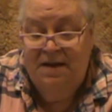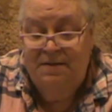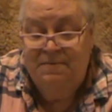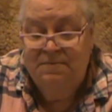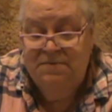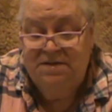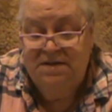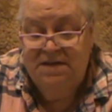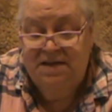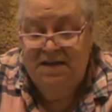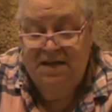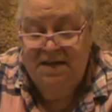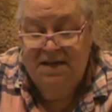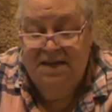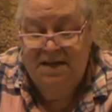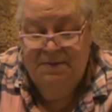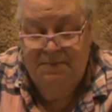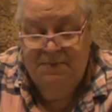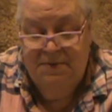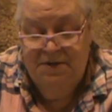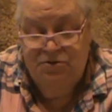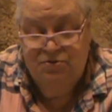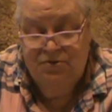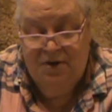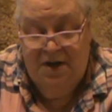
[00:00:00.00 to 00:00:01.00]
I'm
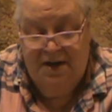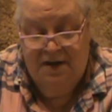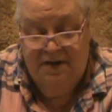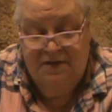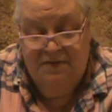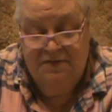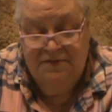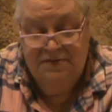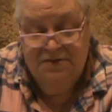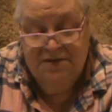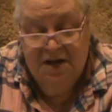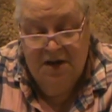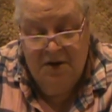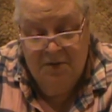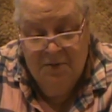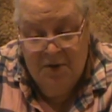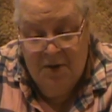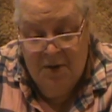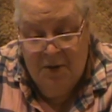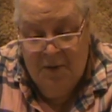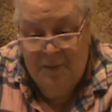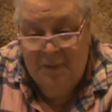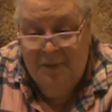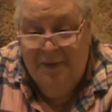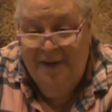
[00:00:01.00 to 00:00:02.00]
keeping track of
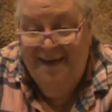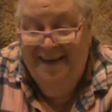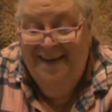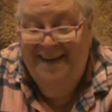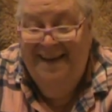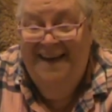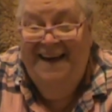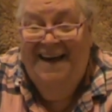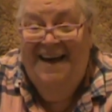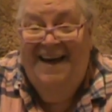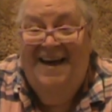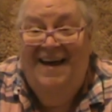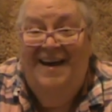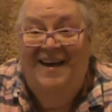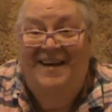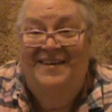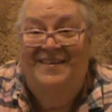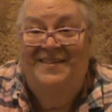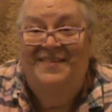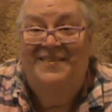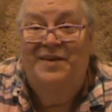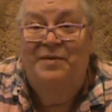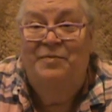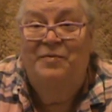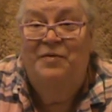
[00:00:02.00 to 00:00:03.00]
tarot
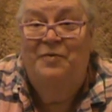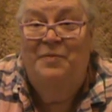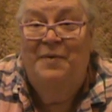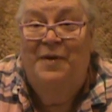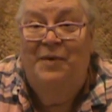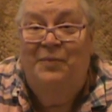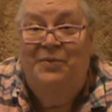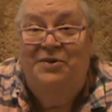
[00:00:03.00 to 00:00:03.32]
and some of my